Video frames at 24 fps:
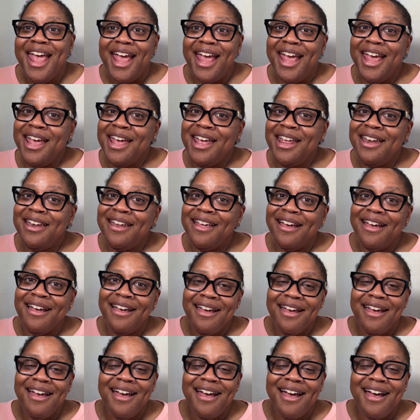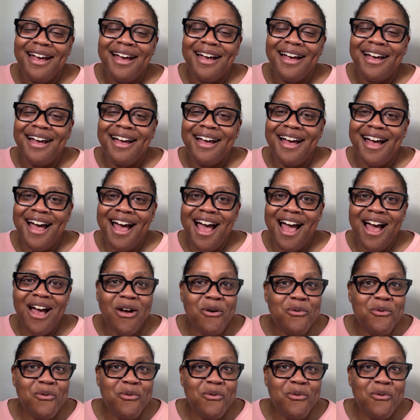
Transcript: and I